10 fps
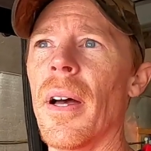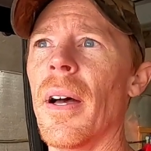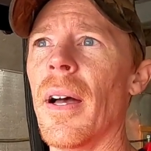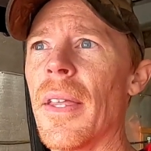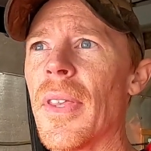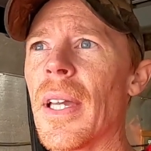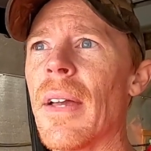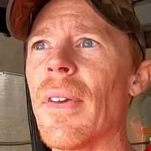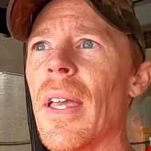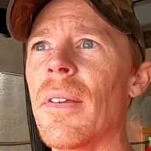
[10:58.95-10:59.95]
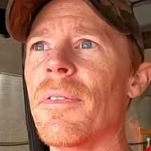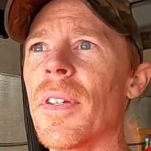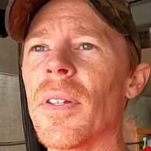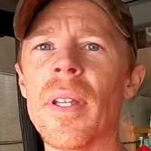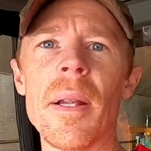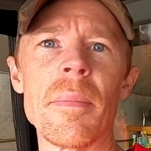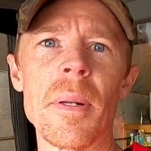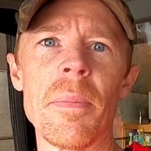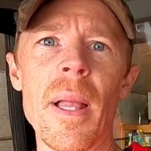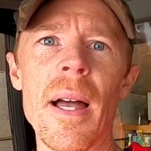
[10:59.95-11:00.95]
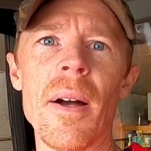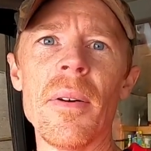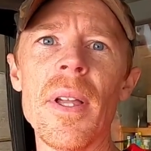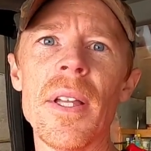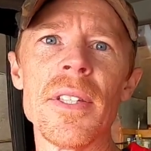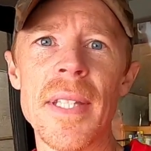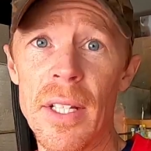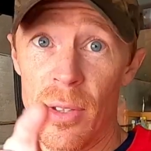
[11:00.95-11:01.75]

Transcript: I think I have a hay field that I'm going to plow. Stay